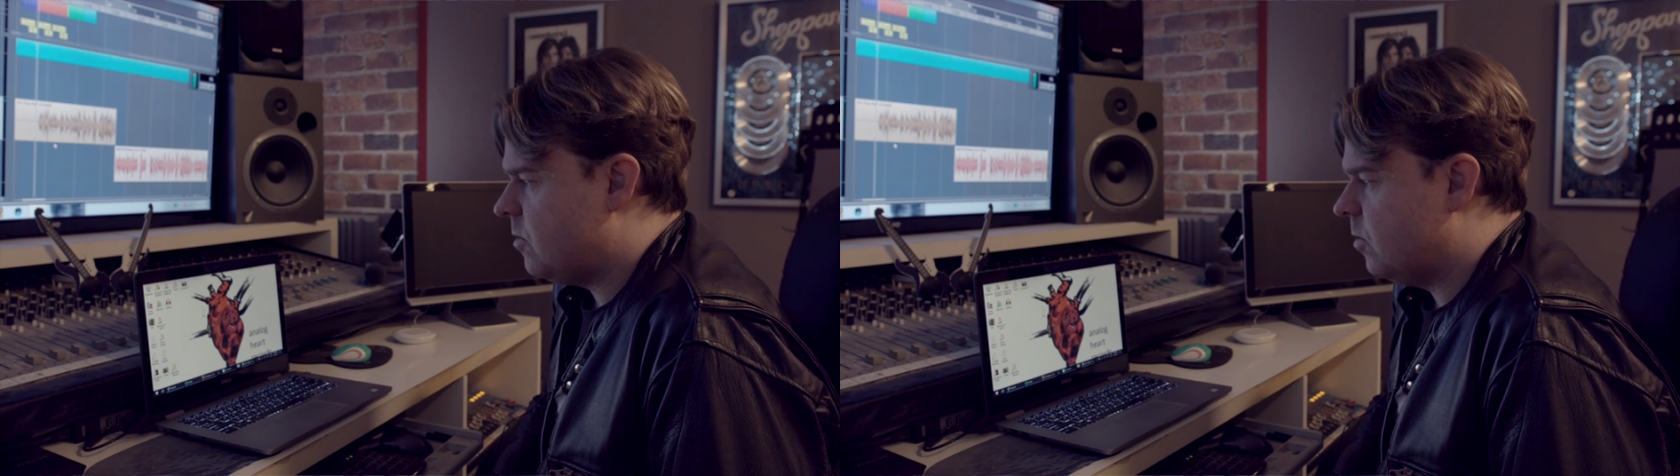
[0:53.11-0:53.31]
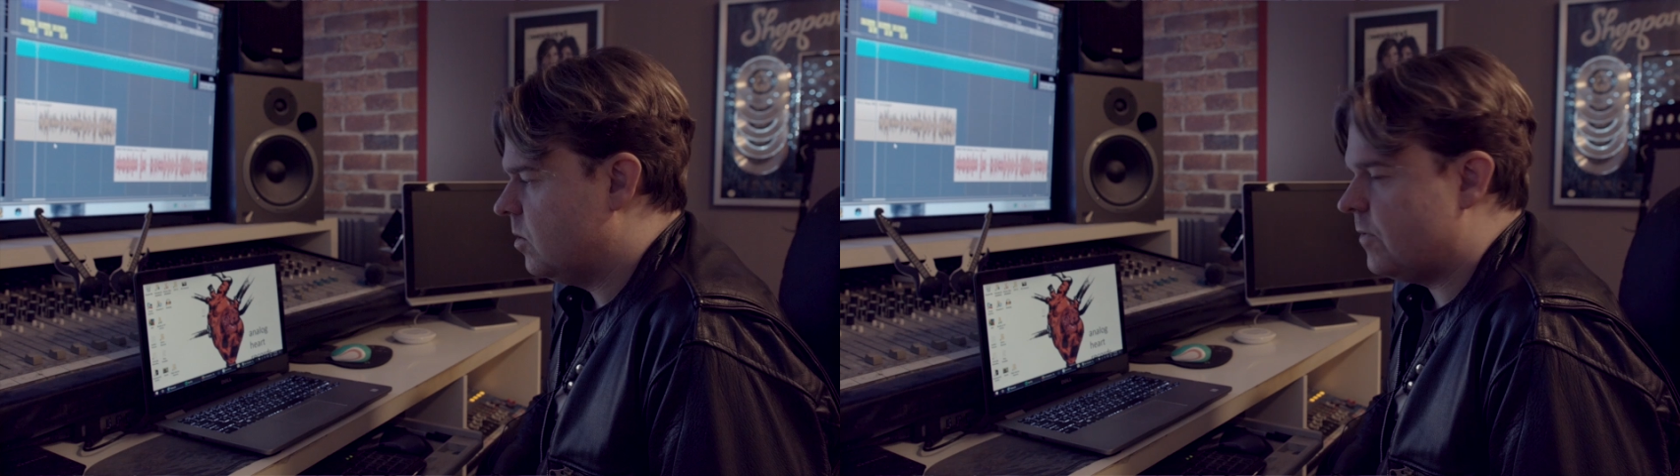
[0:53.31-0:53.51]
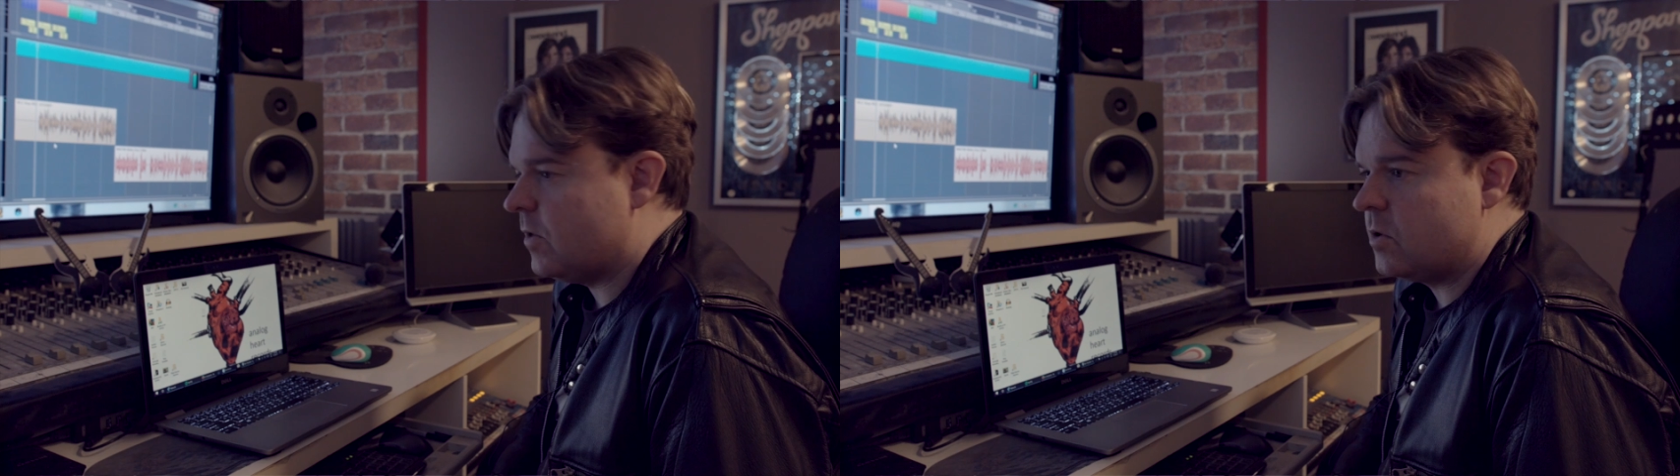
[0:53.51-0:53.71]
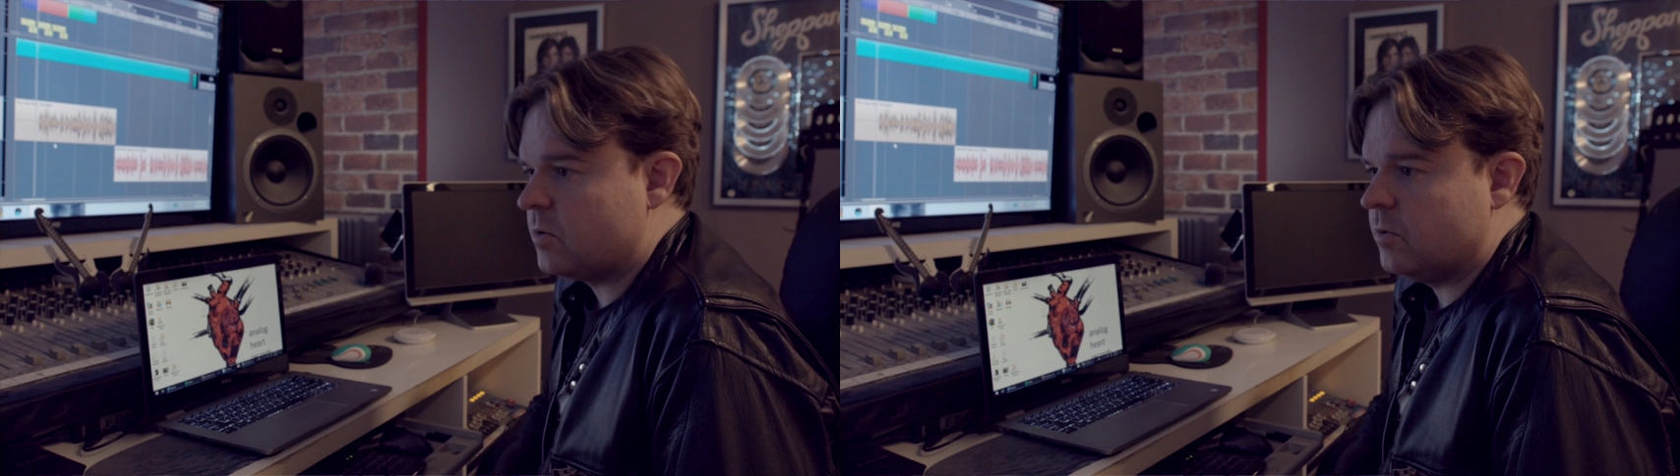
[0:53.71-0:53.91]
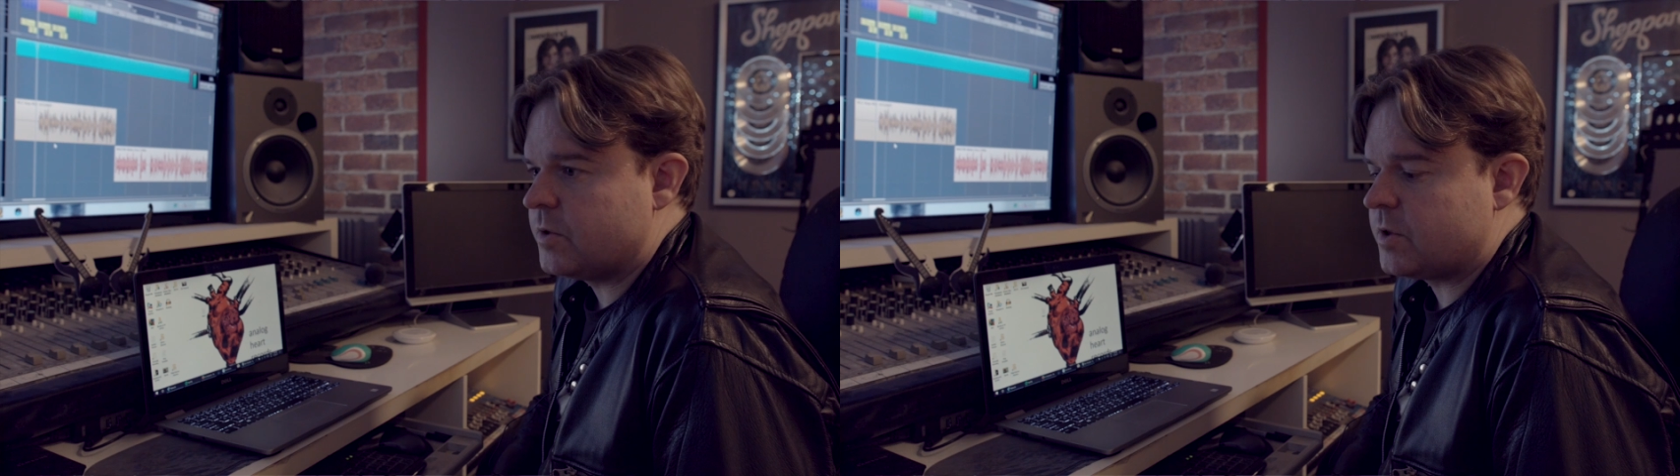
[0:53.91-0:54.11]
all the
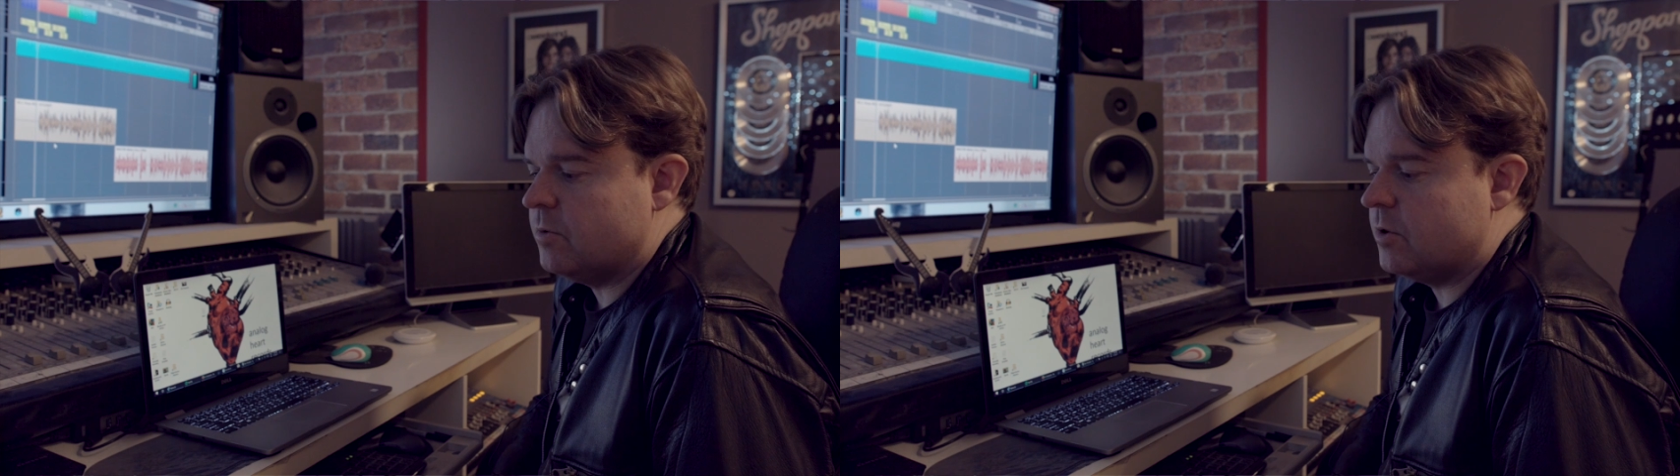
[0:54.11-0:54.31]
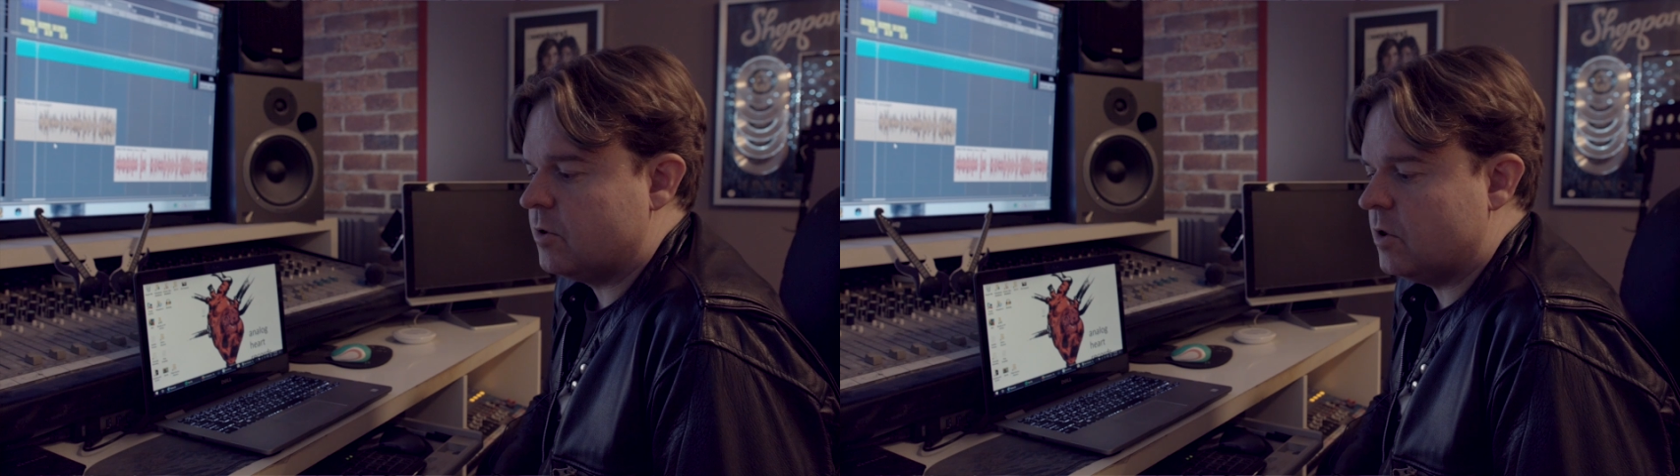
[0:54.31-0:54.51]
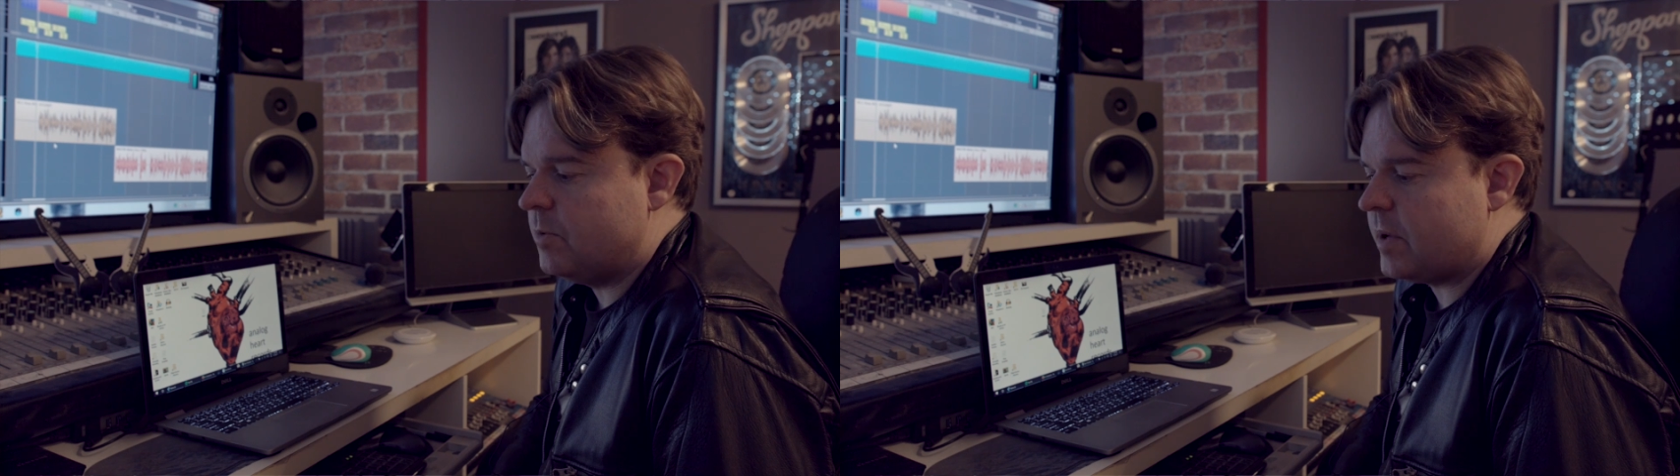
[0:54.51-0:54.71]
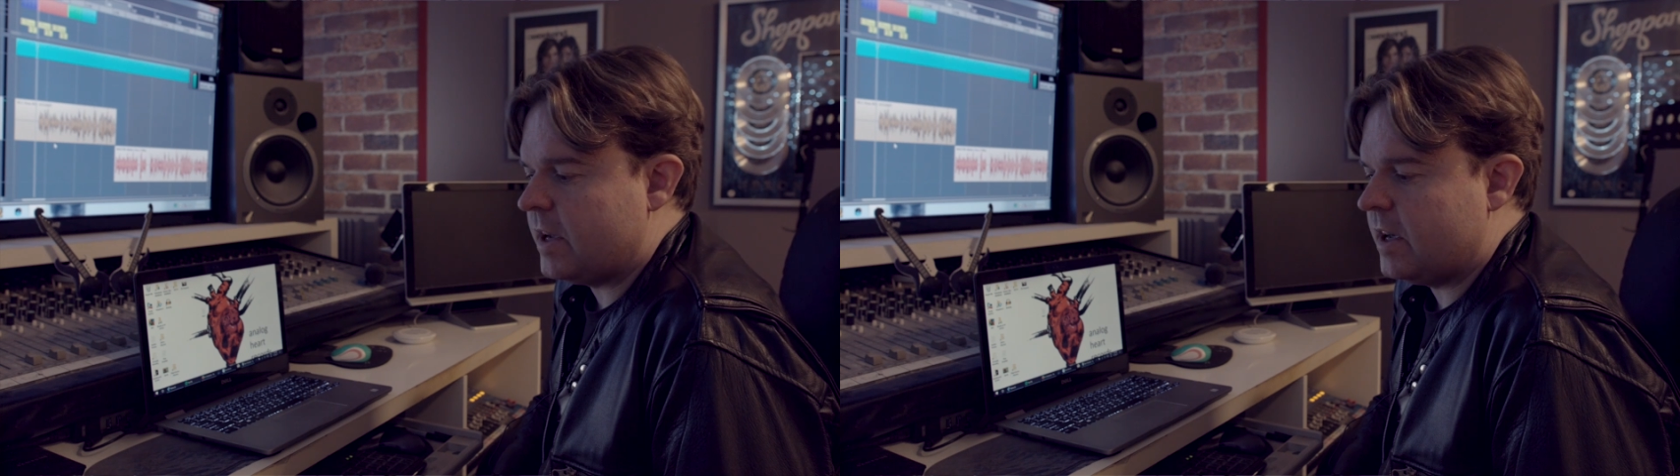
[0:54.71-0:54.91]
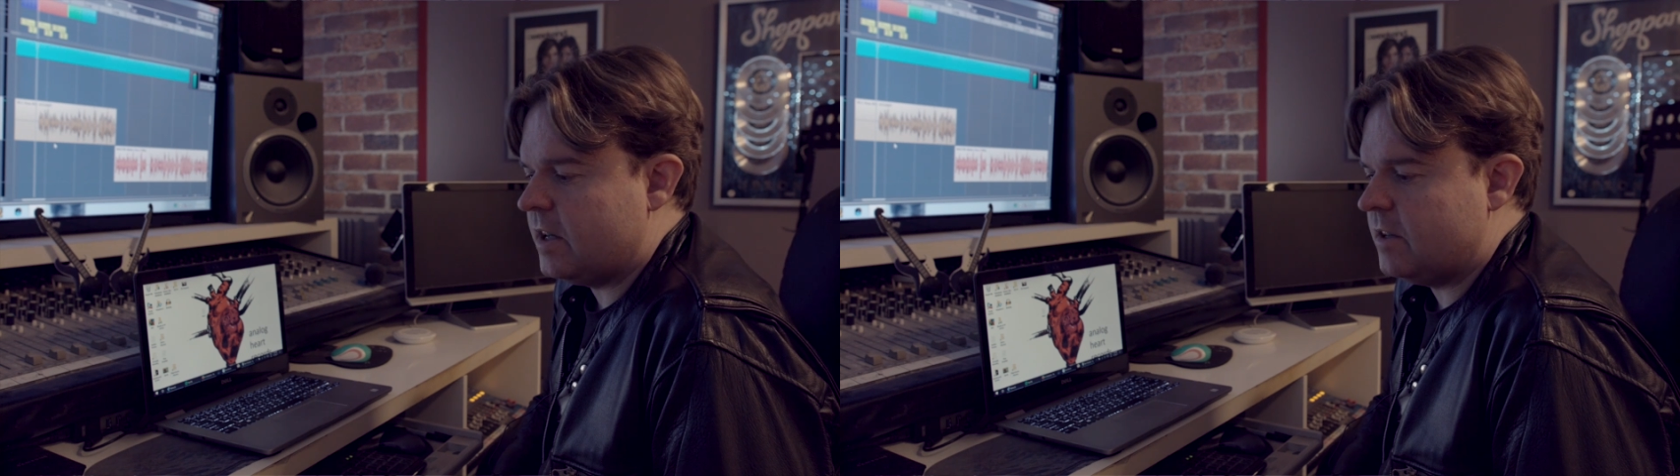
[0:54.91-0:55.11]
vocals to a group
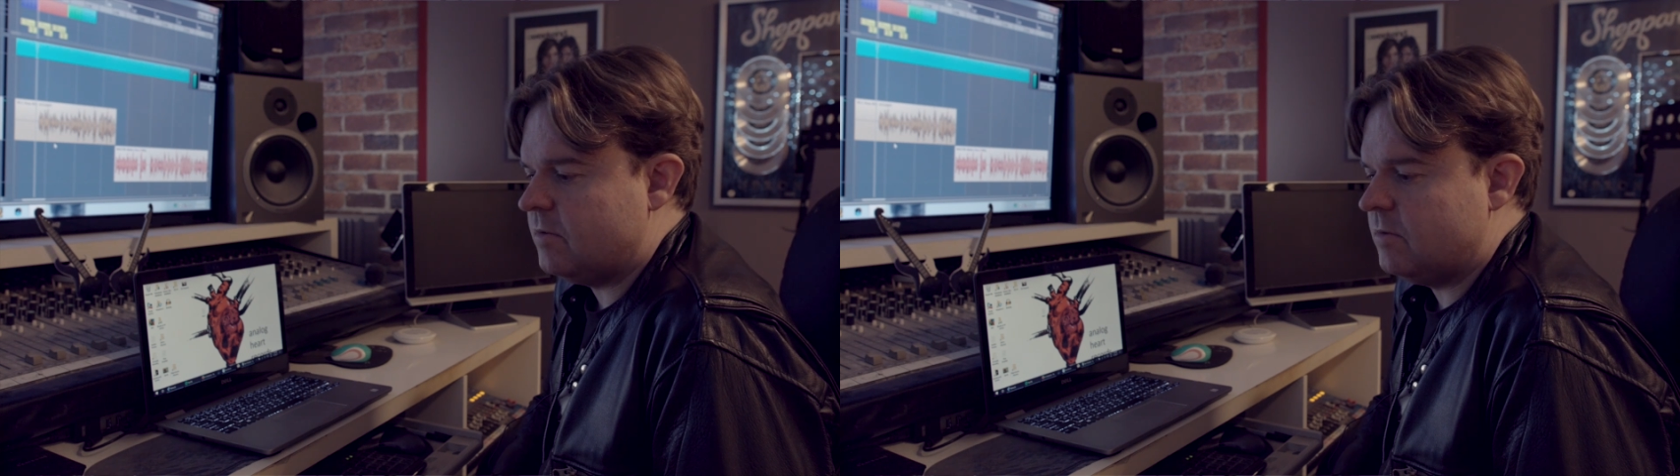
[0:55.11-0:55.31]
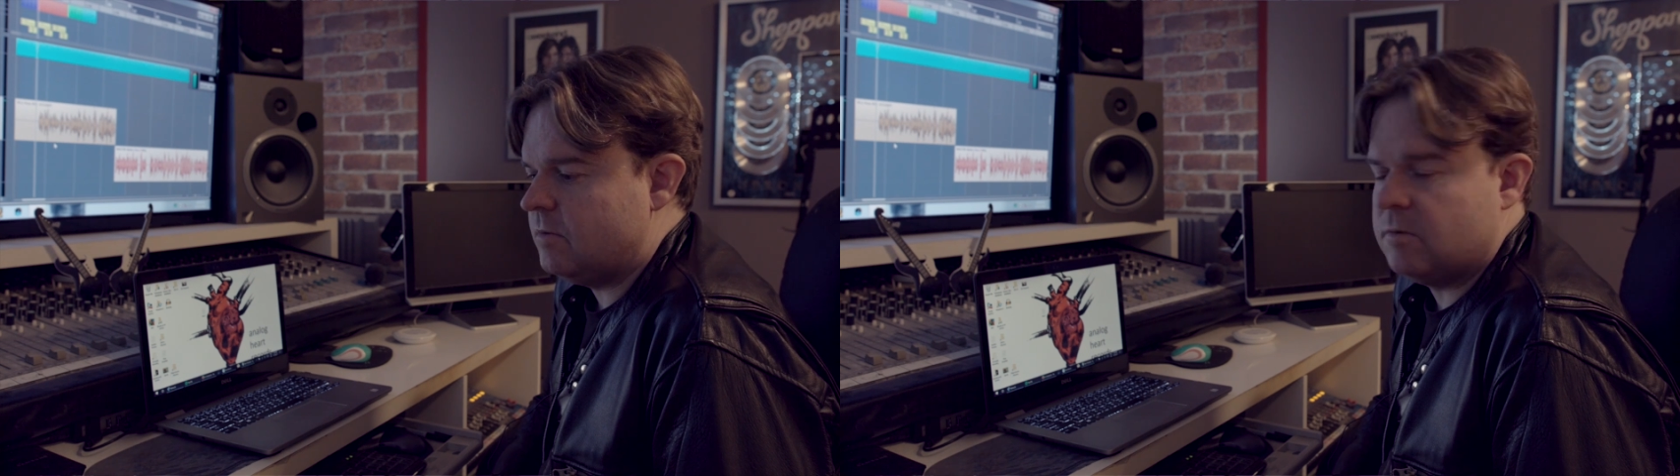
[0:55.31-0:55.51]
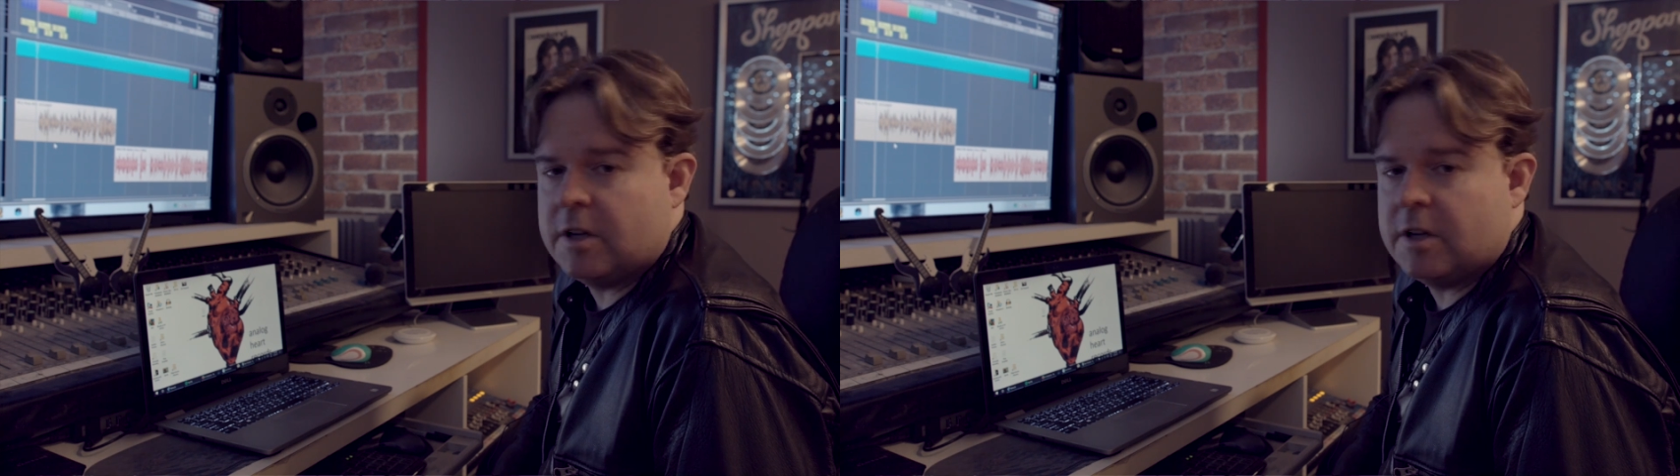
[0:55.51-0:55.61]
and